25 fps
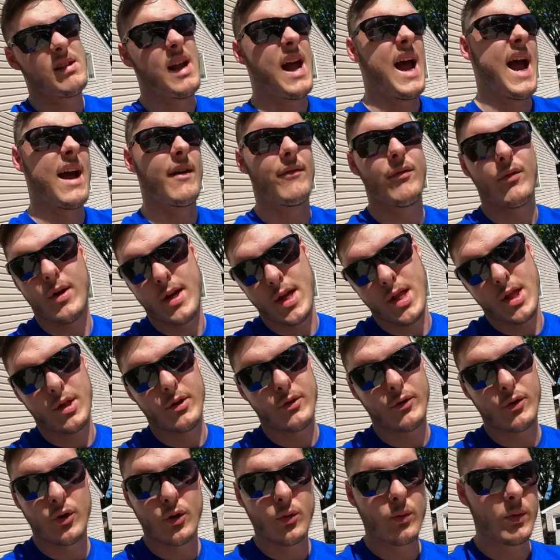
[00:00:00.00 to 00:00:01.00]
halfway
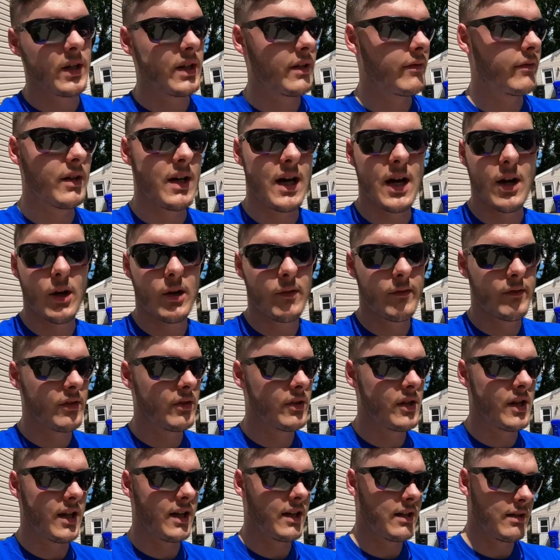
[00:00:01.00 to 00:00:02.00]
through or whatever,
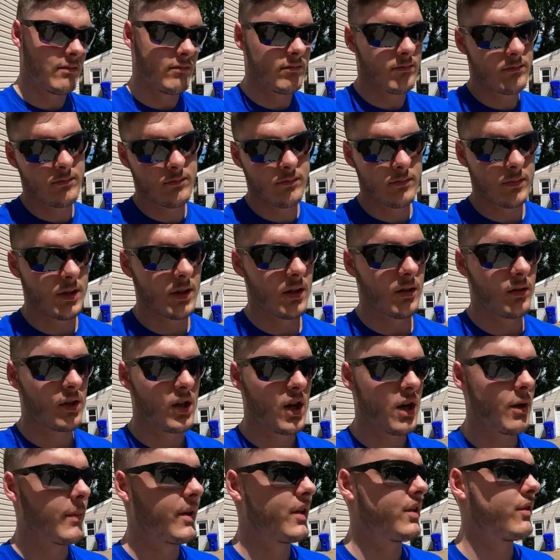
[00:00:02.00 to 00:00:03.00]
however they,
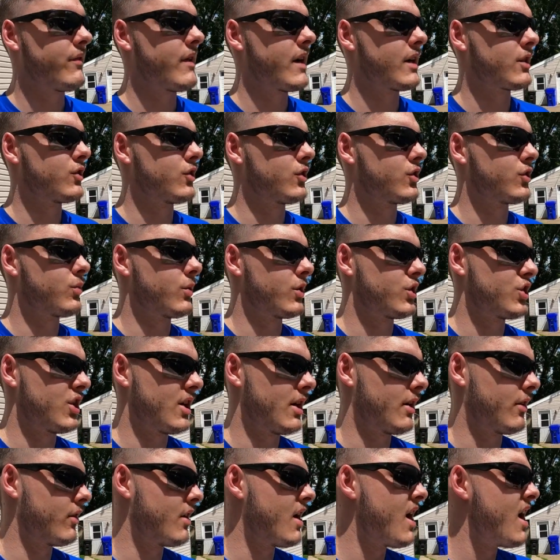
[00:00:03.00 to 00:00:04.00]
car manufacturers switch
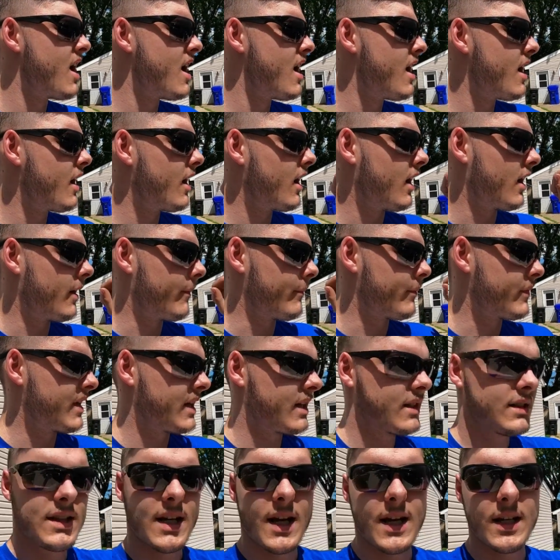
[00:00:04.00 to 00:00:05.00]
it out,
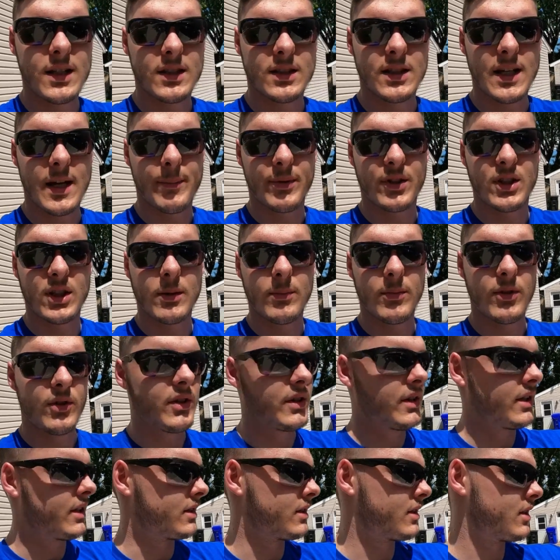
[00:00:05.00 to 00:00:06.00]
they decided to slap a turbo
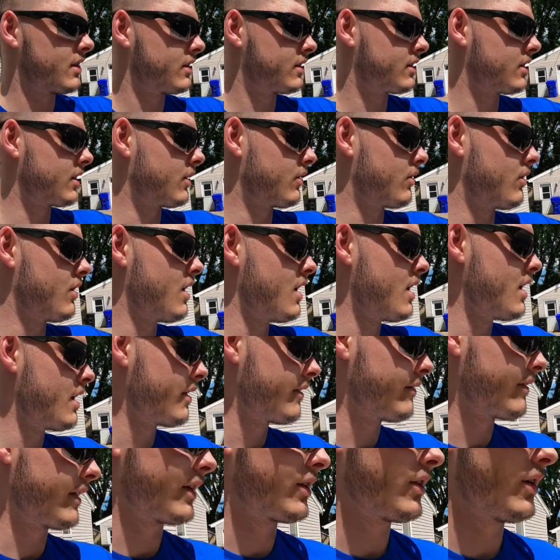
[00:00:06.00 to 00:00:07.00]
in this. So
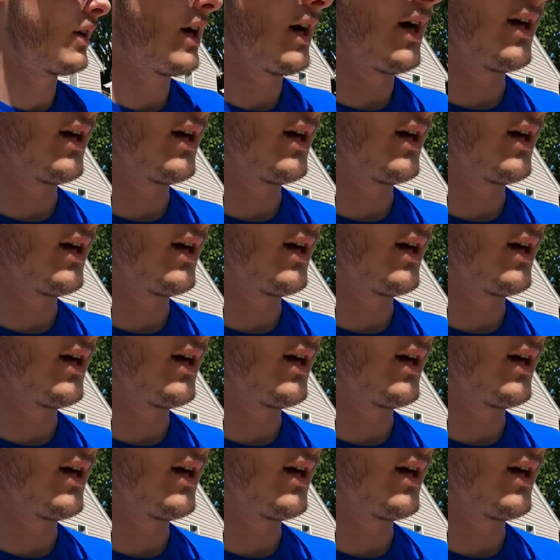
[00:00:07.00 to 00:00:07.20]
if I go